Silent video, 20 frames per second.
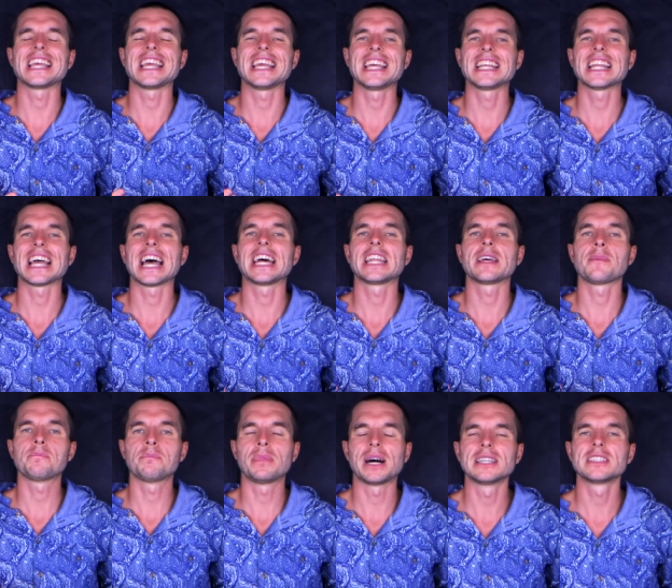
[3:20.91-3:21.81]
in an
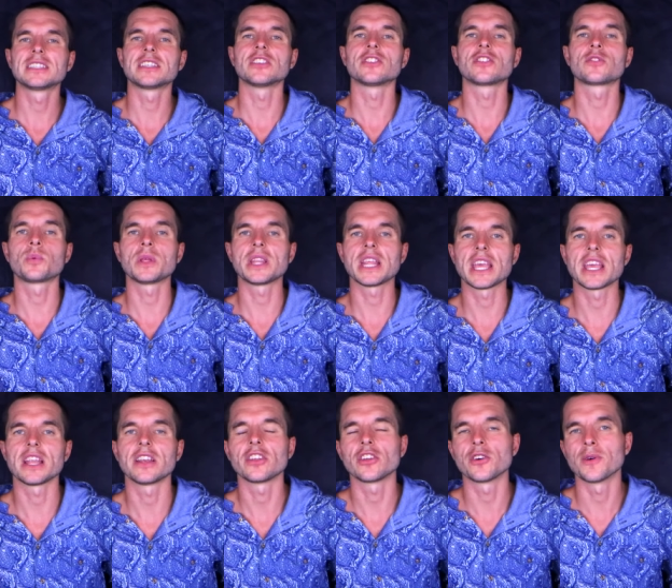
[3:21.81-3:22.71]
abundance
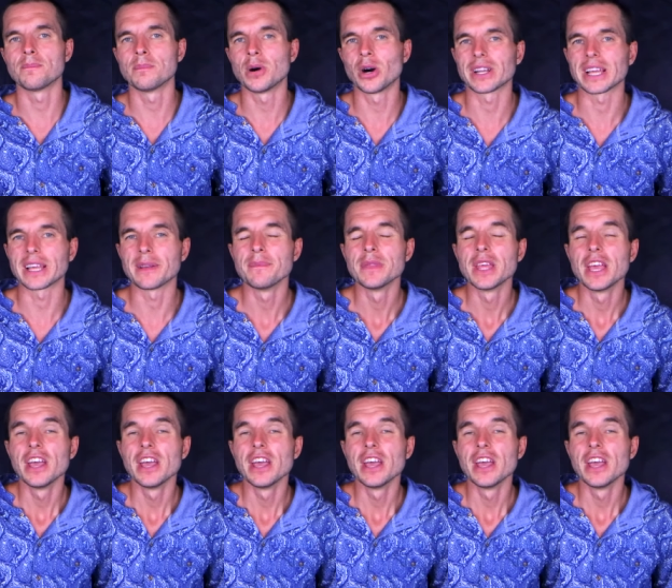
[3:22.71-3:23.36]
within your body.